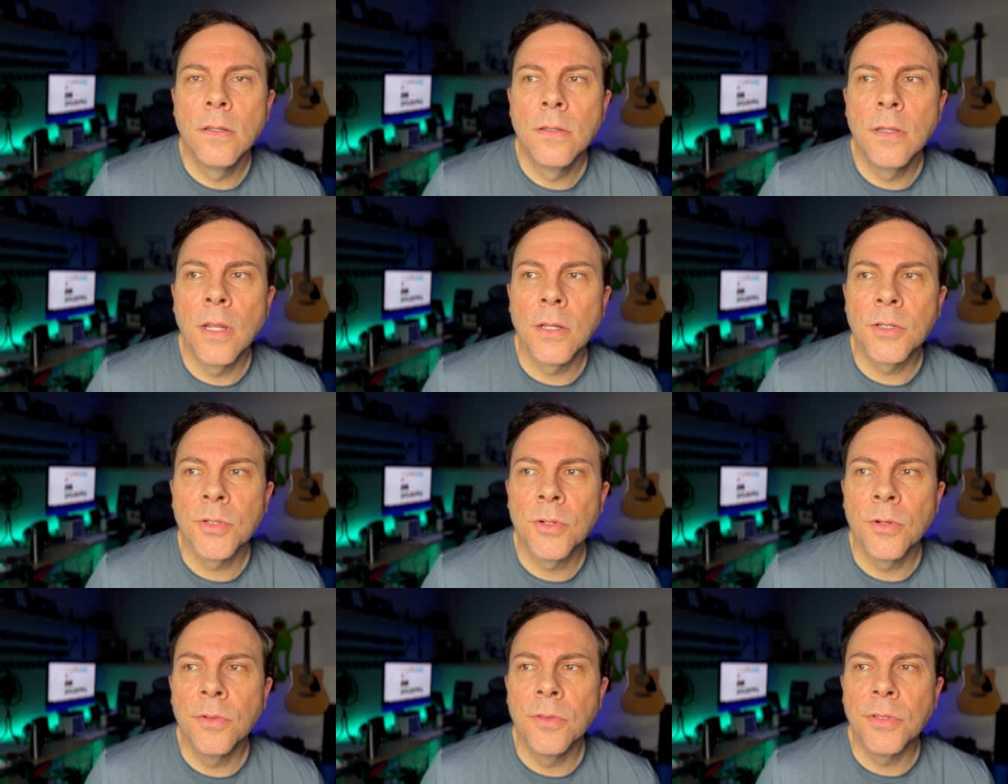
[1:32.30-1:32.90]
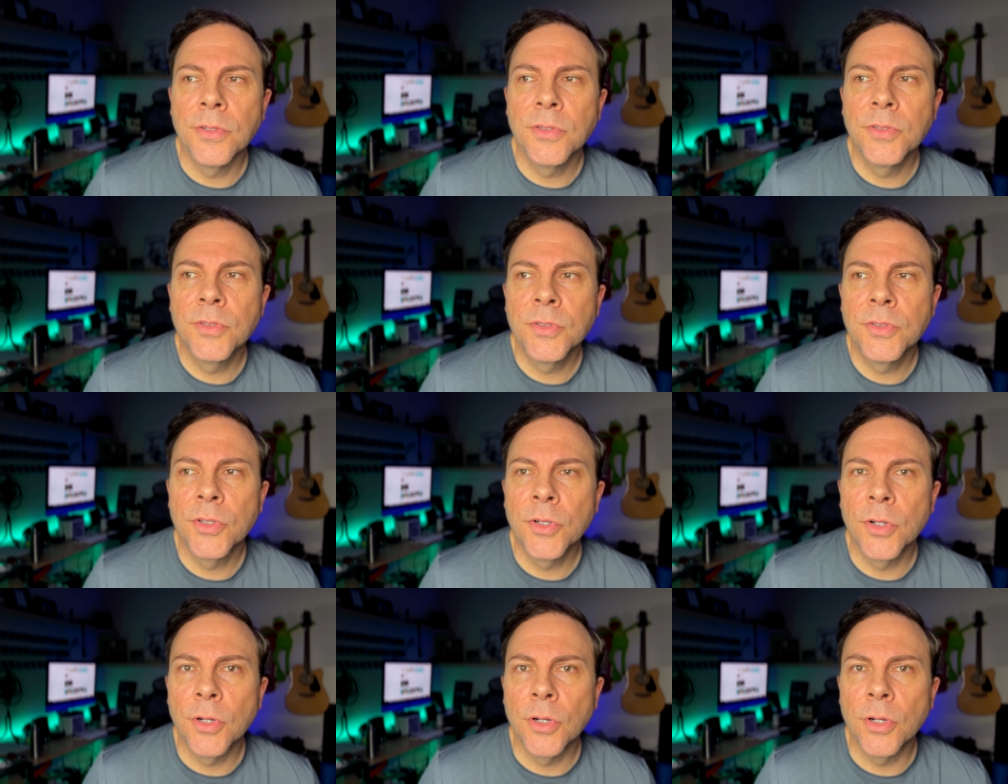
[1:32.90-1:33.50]
Not sure who the
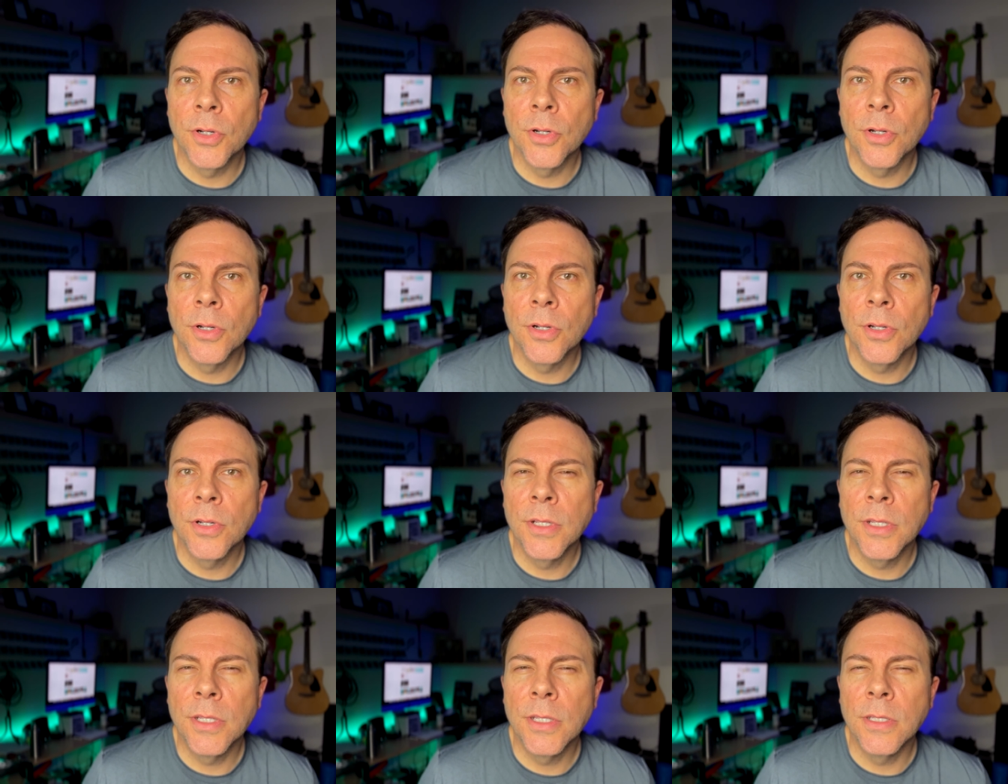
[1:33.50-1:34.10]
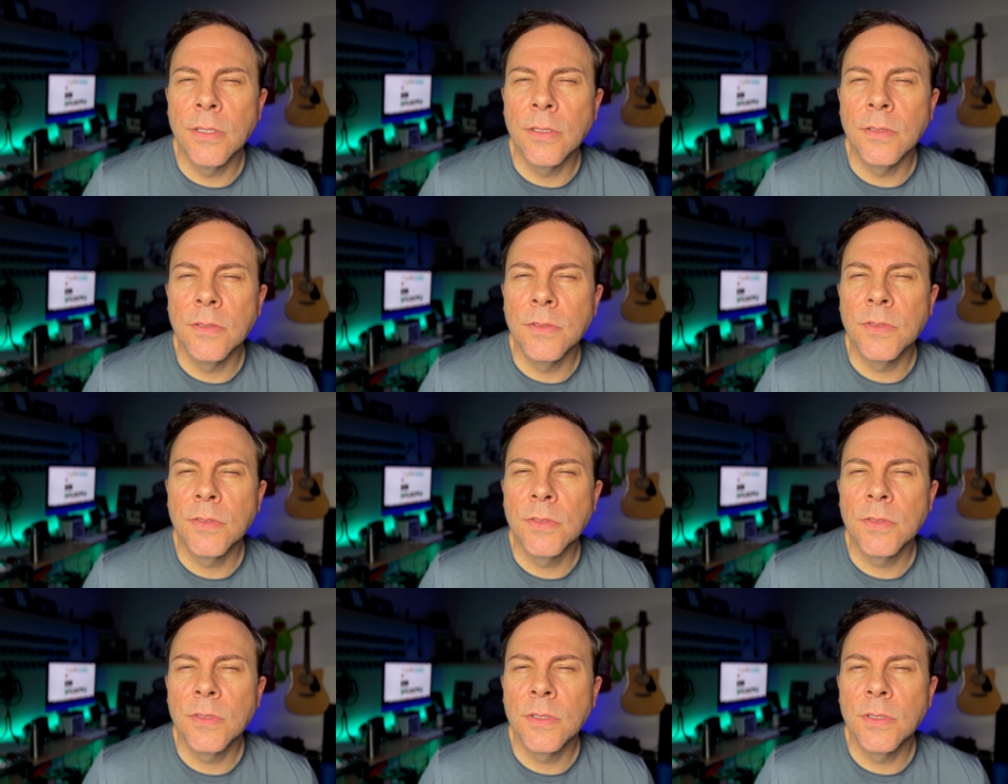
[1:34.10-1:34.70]
sir
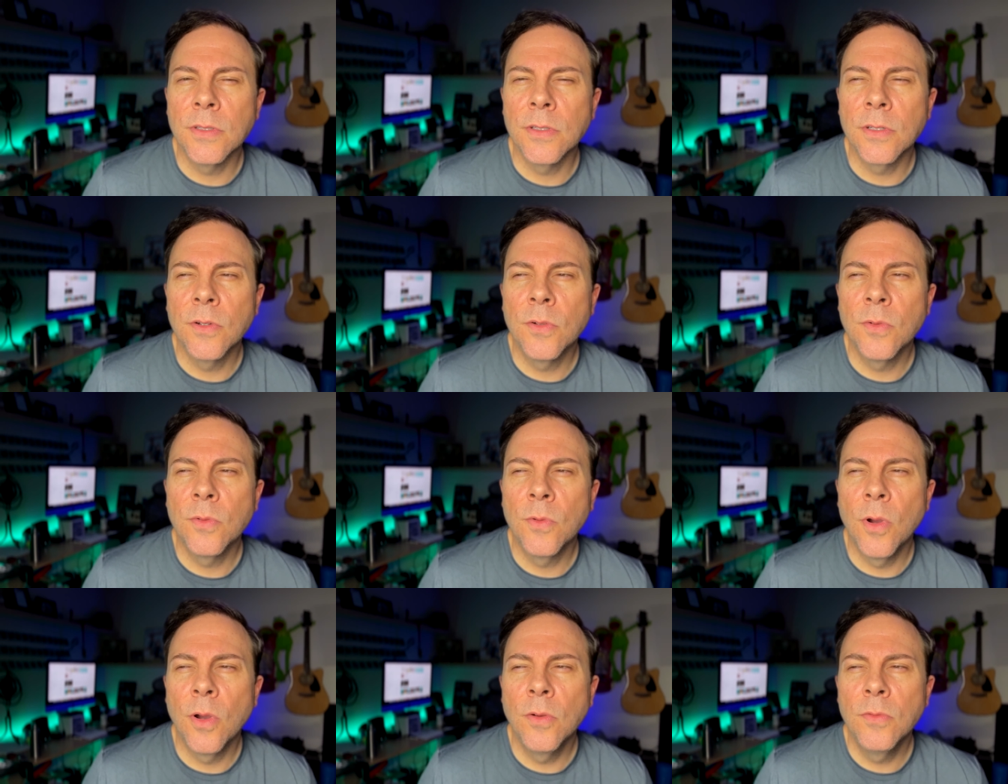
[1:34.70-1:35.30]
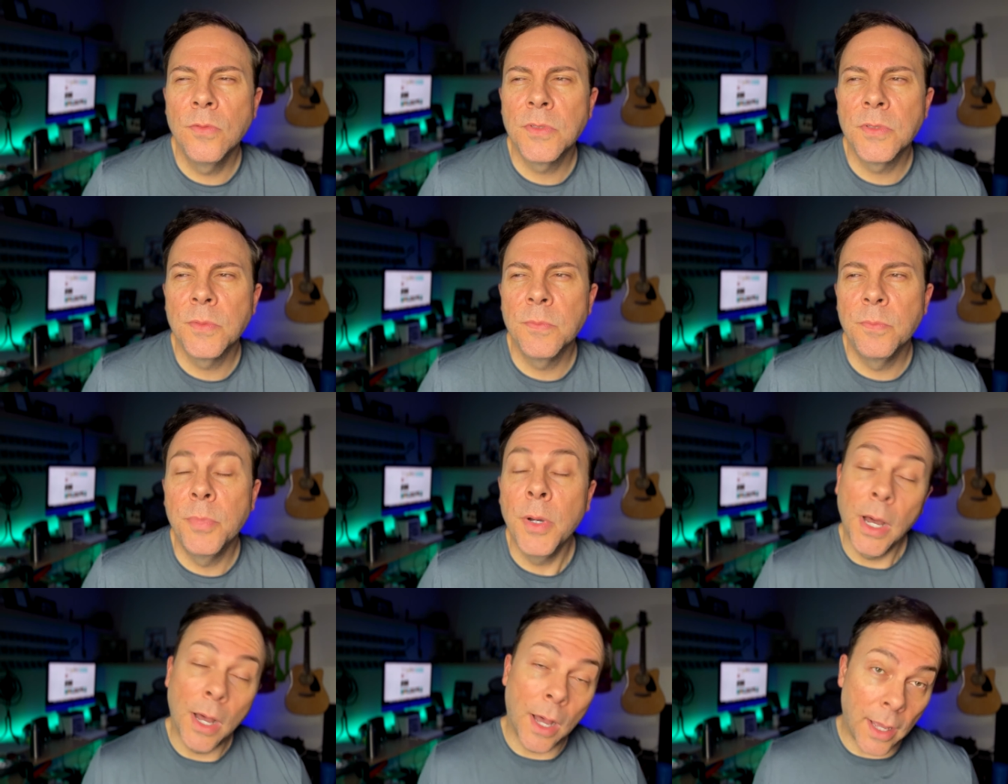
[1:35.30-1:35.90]
is in the quote,
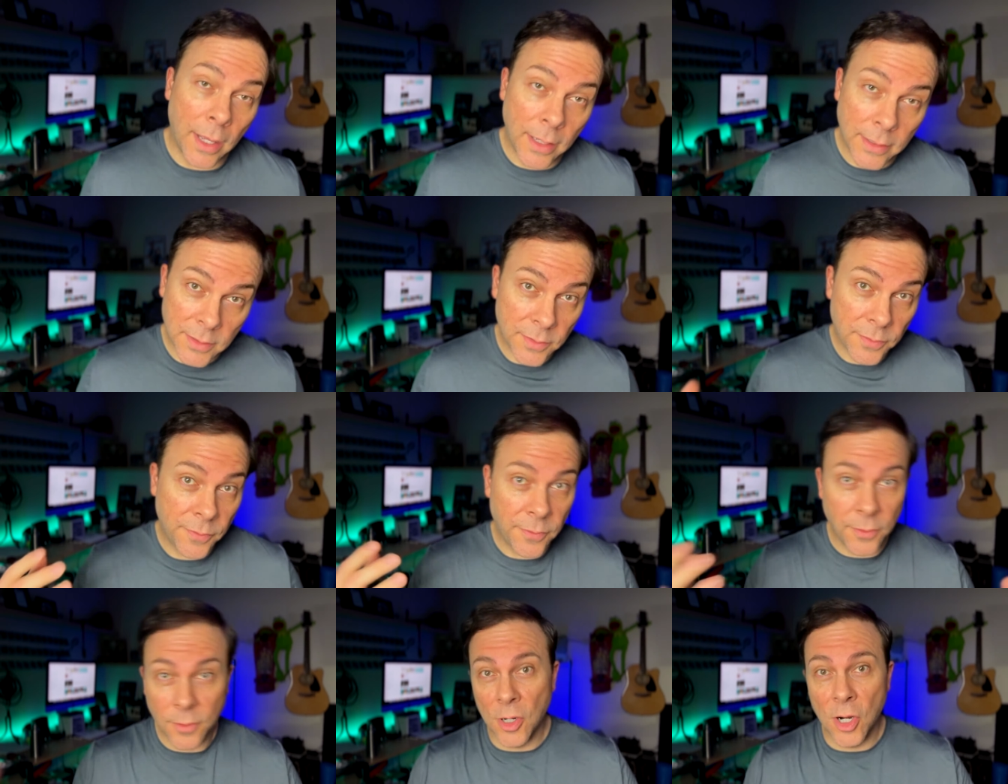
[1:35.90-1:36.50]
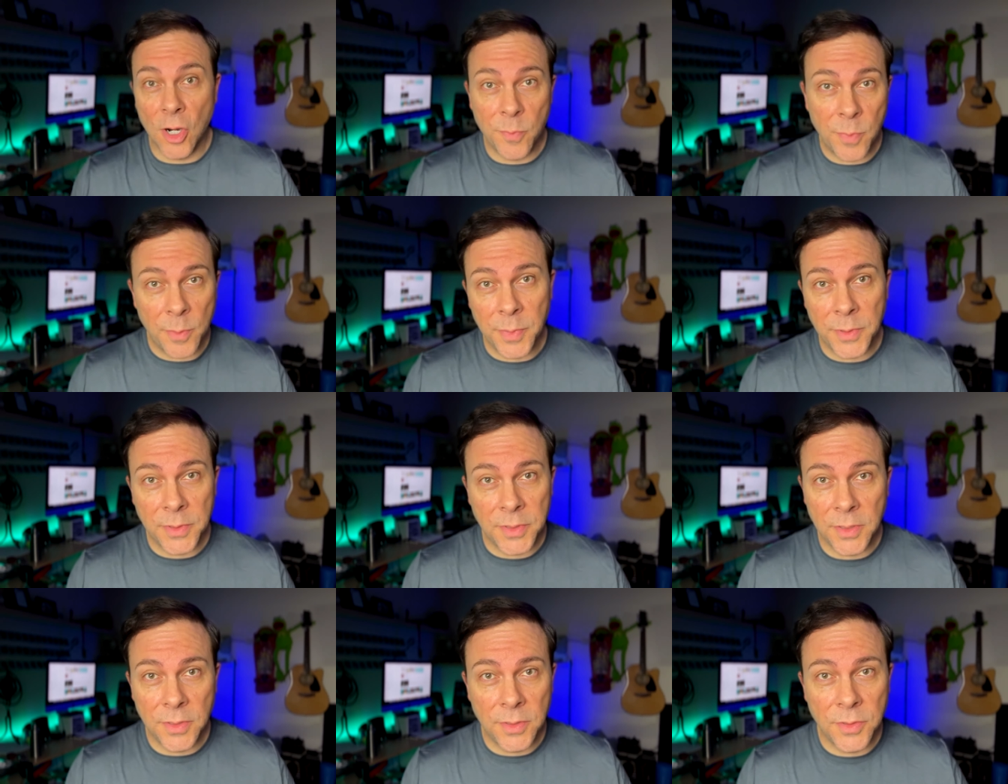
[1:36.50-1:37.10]
but for our
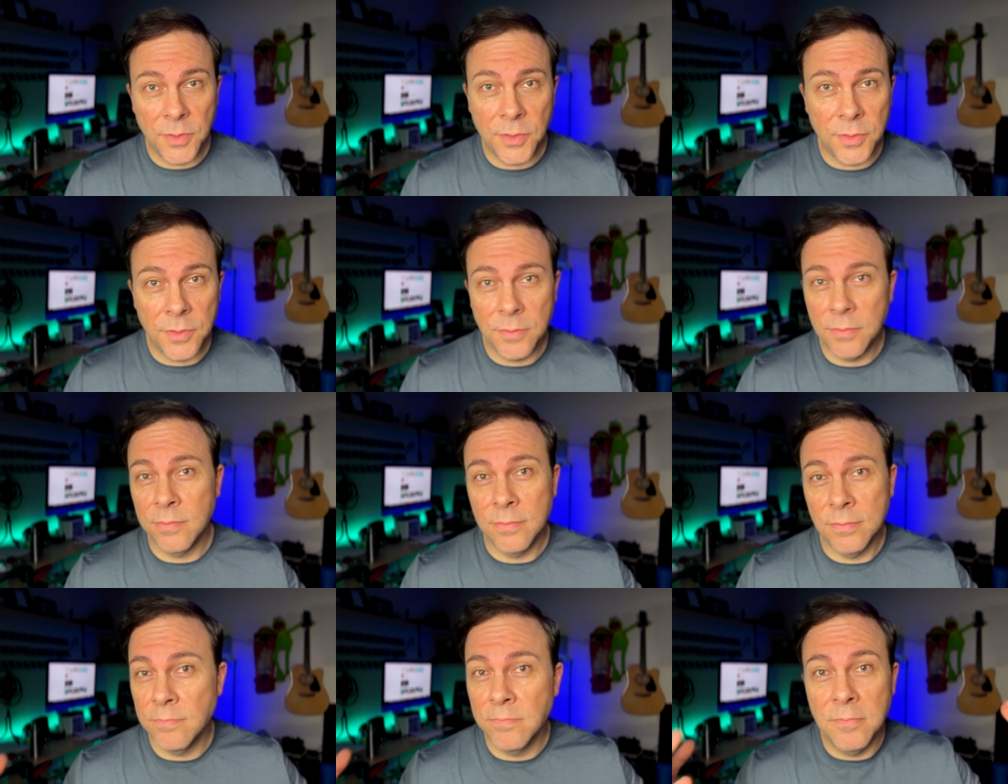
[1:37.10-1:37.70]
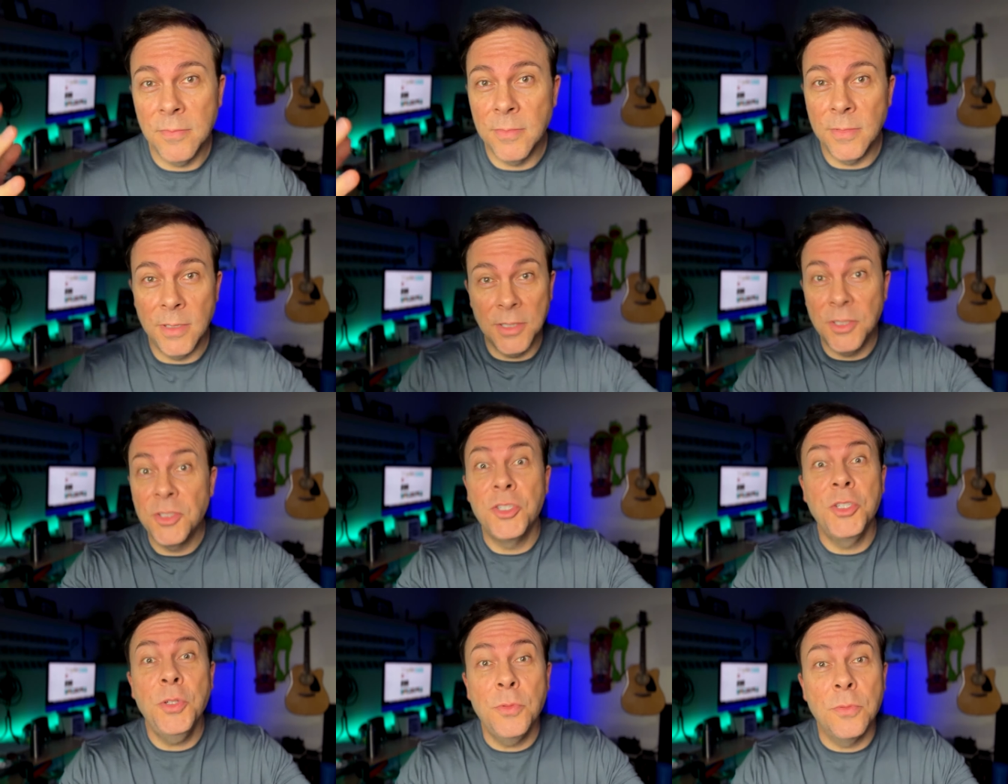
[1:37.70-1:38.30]
purposes,
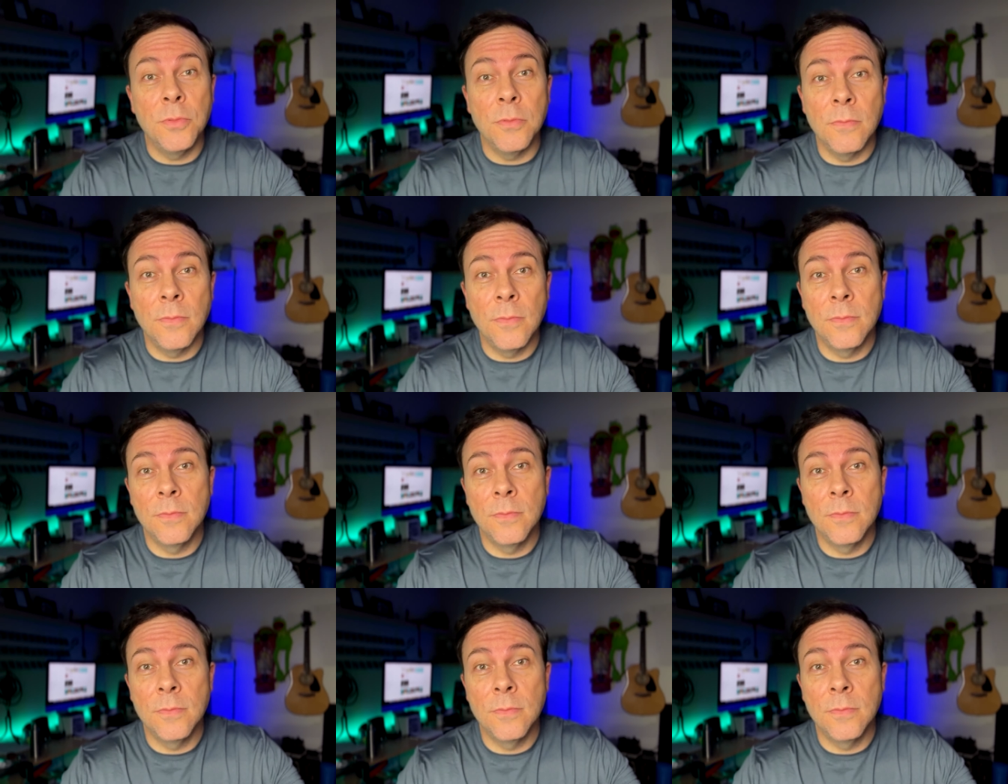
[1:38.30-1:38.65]
it's you.